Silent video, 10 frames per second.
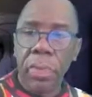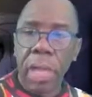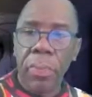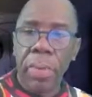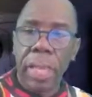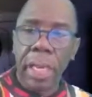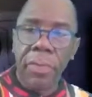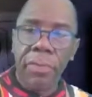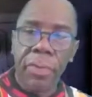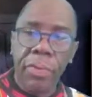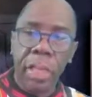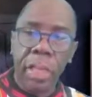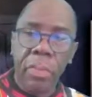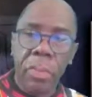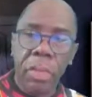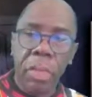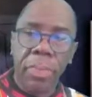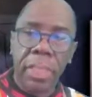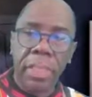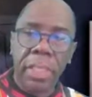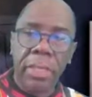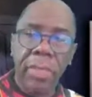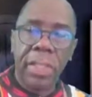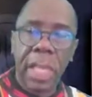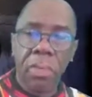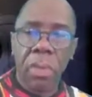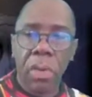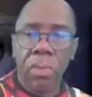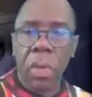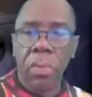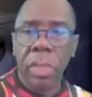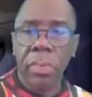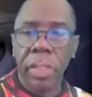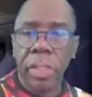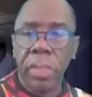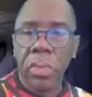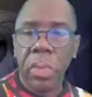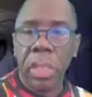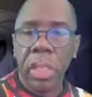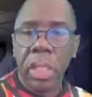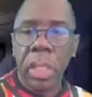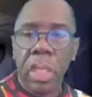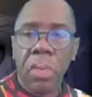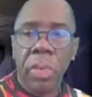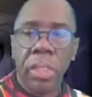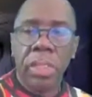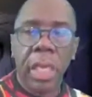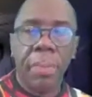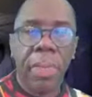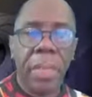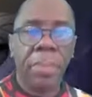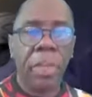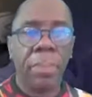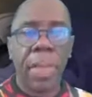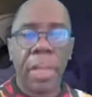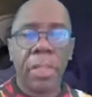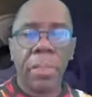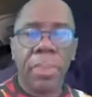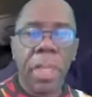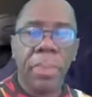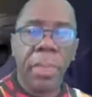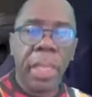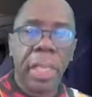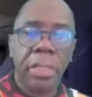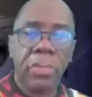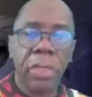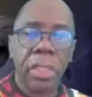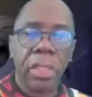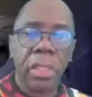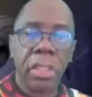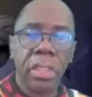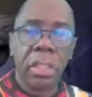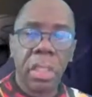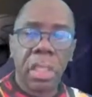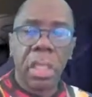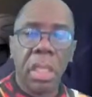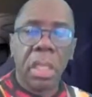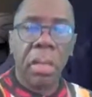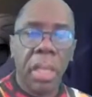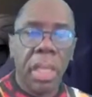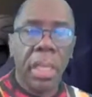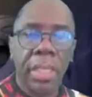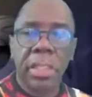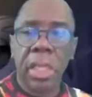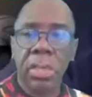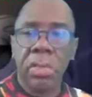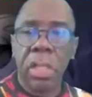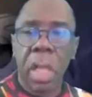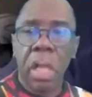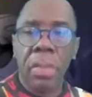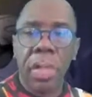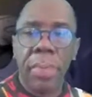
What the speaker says: while we're interviewing him on the Pick TV network, what we'll be doing, we'll tell people about the people that he's reaching. And next thing you know,